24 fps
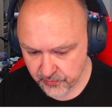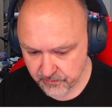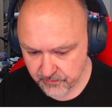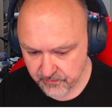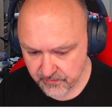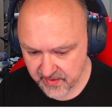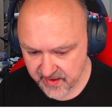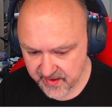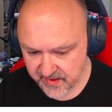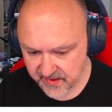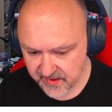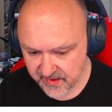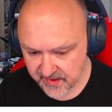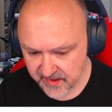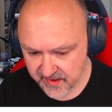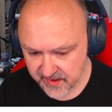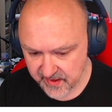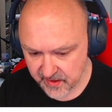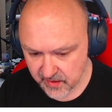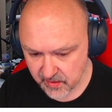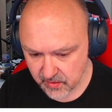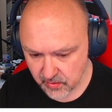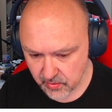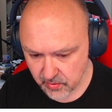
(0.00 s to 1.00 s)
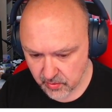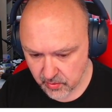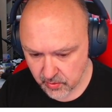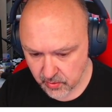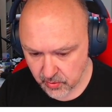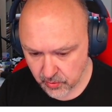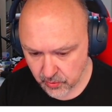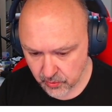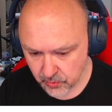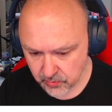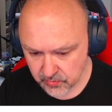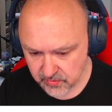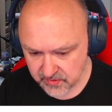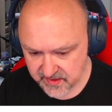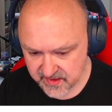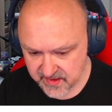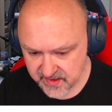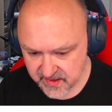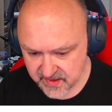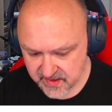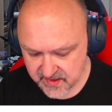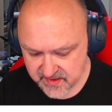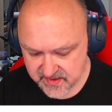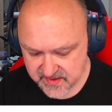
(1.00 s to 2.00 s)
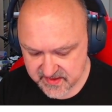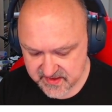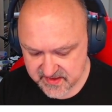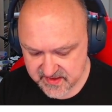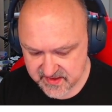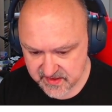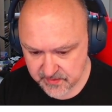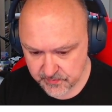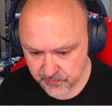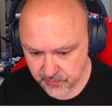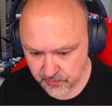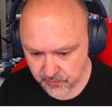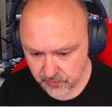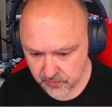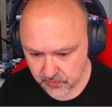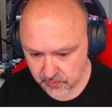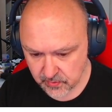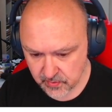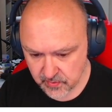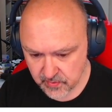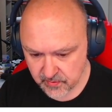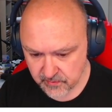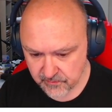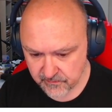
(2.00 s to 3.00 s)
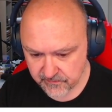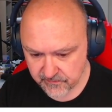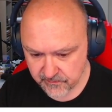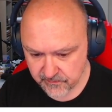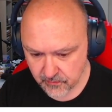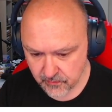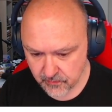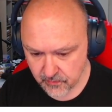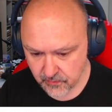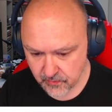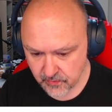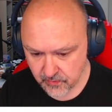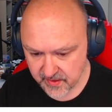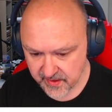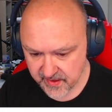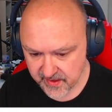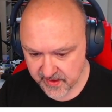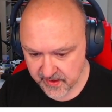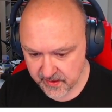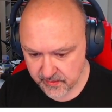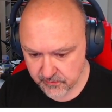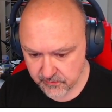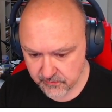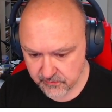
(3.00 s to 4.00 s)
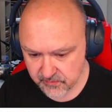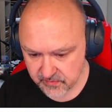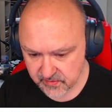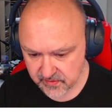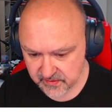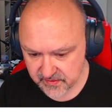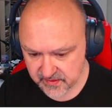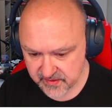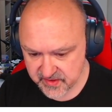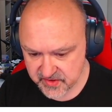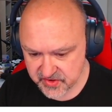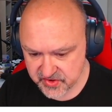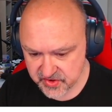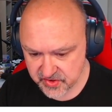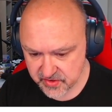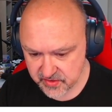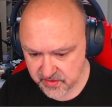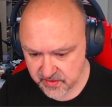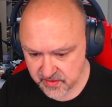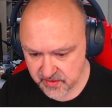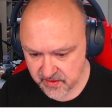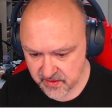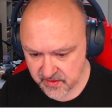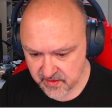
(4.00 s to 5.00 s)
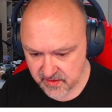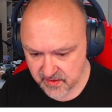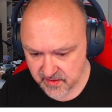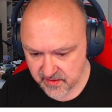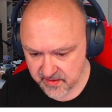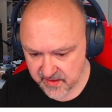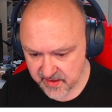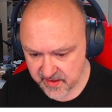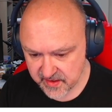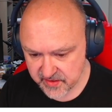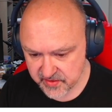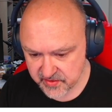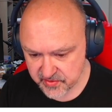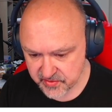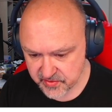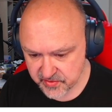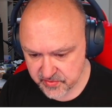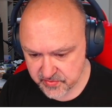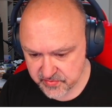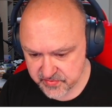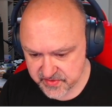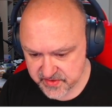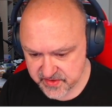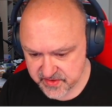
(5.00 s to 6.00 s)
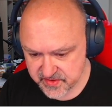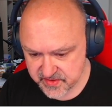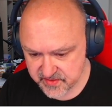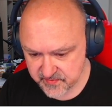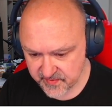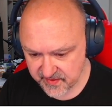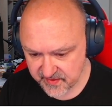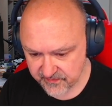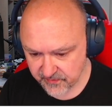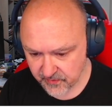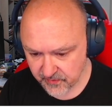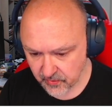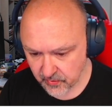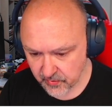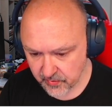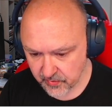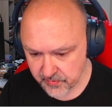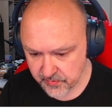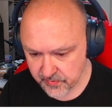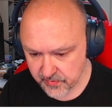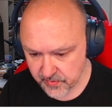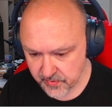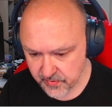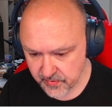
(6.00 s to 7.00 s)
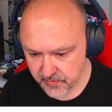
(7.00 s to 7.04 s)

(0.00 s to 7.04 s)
make a holy symbol for a religion that used to be followed